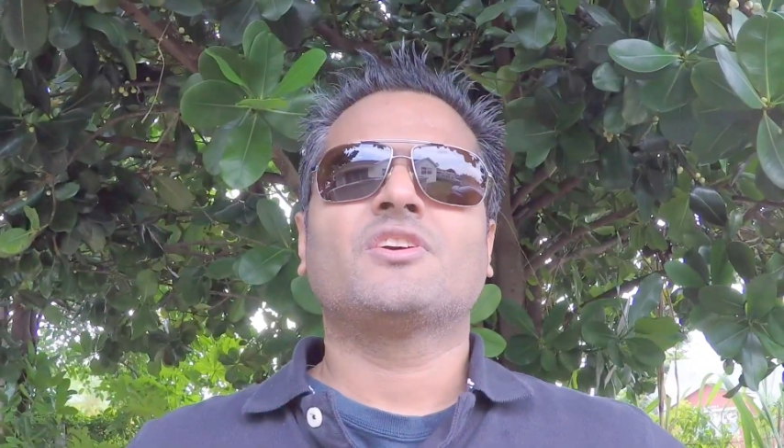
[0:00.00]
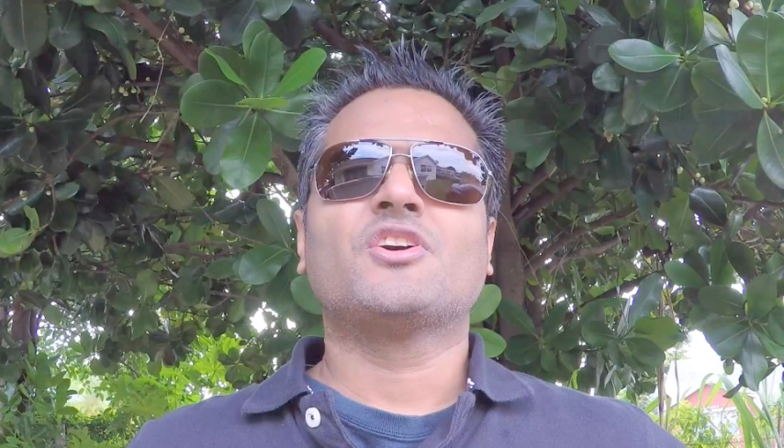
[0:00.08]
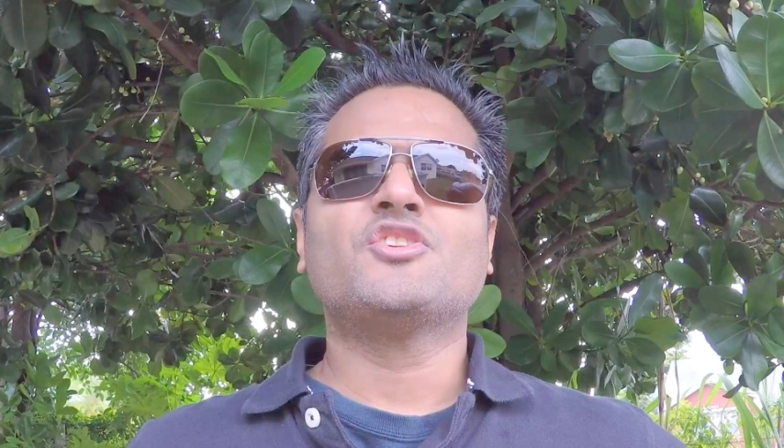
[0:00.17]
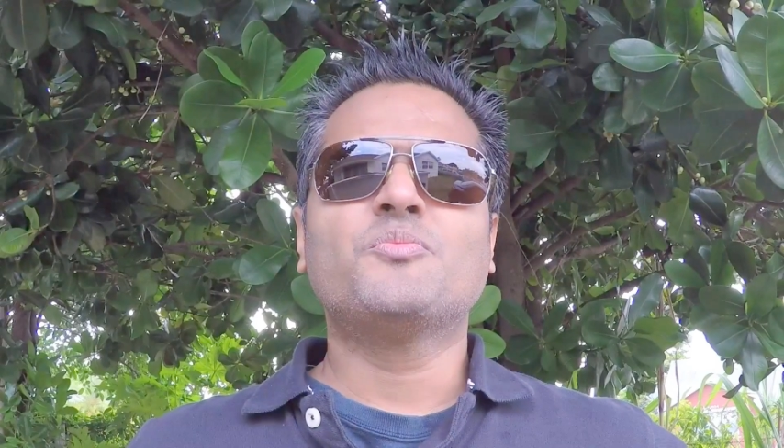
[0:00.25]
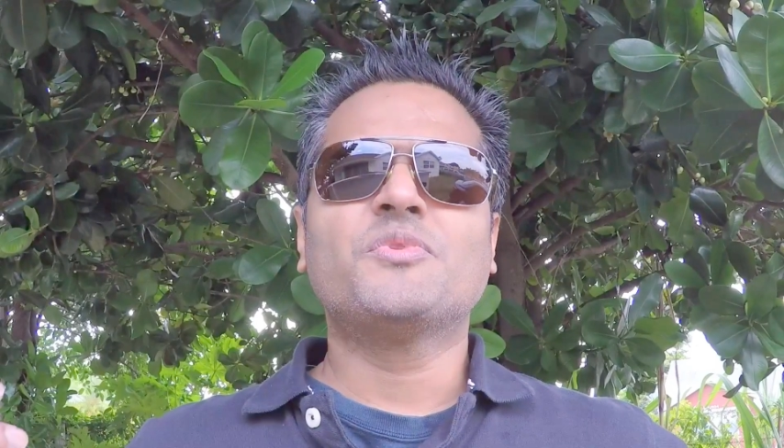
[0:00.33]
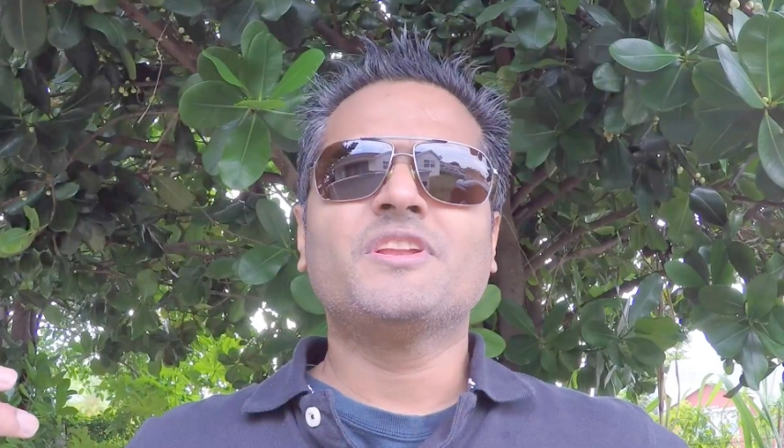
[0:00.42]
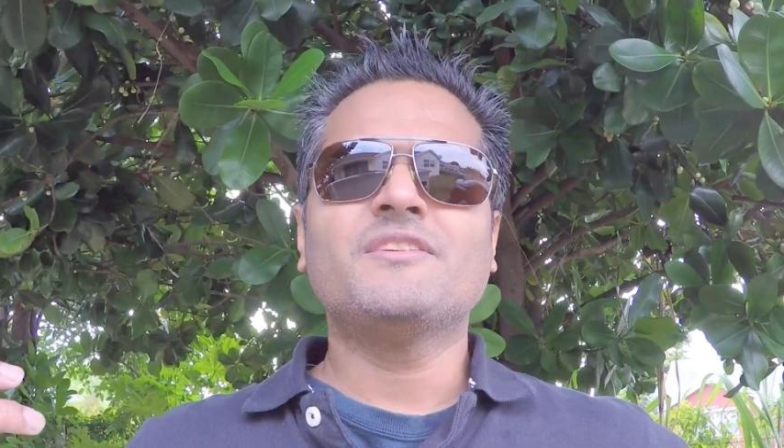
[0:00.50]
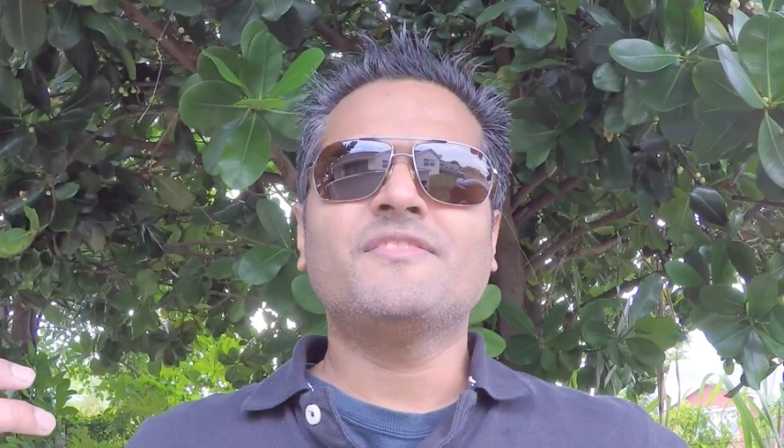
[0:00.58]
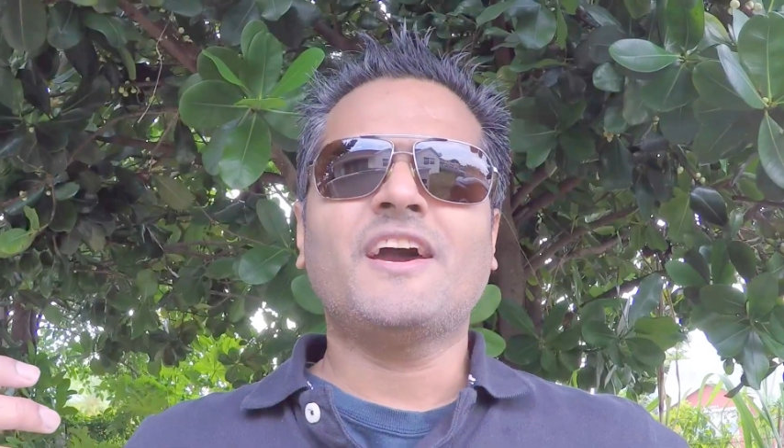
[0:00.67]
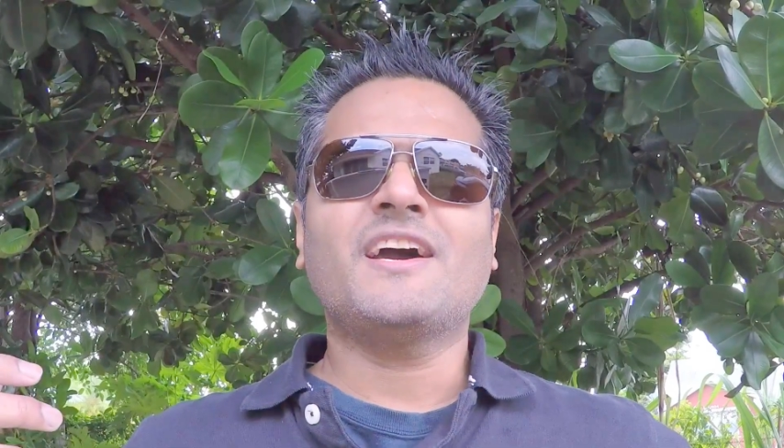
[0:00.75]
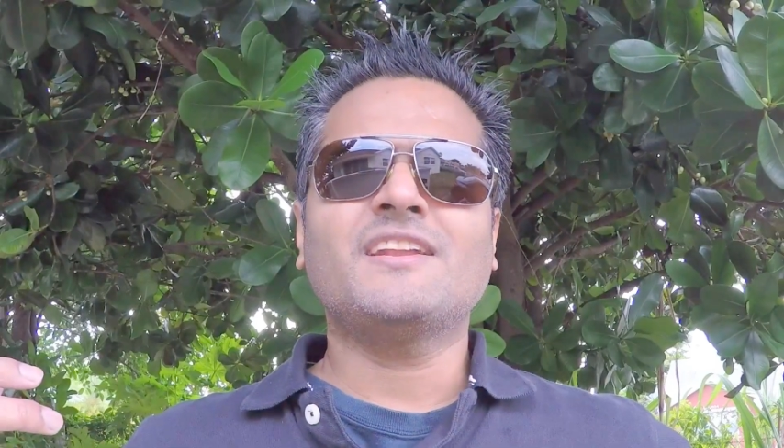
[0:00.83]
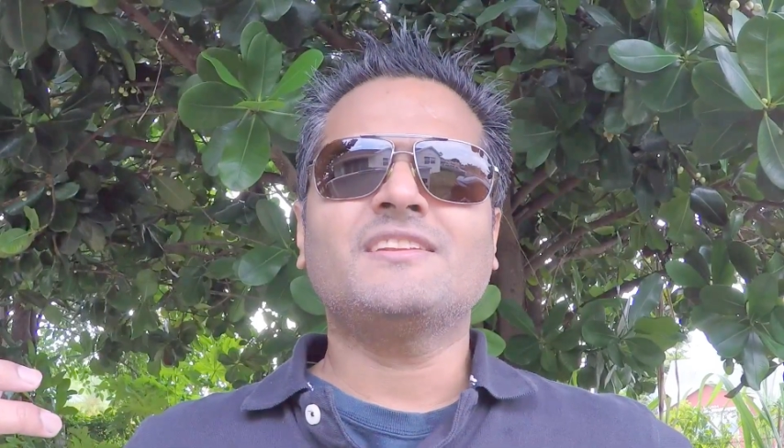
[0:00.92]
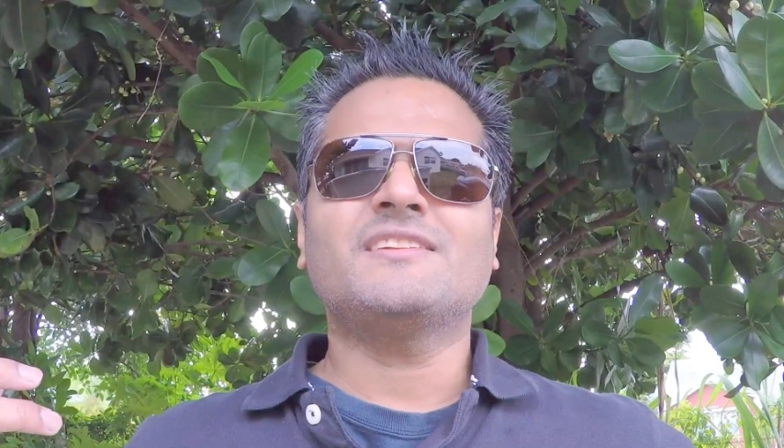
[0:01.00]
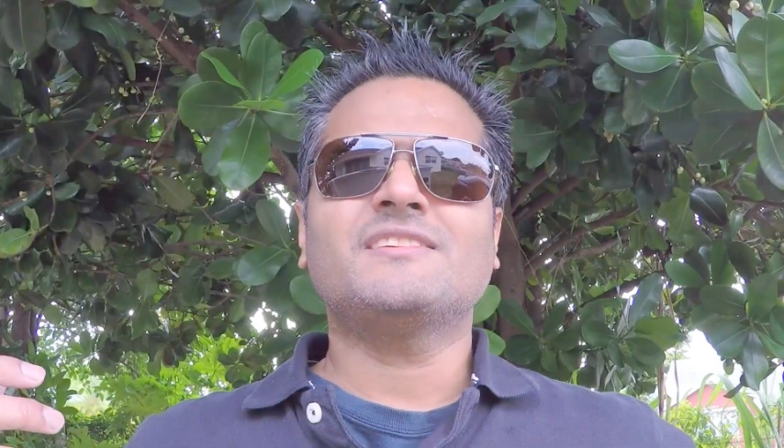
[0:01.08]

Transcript: Can you believe that?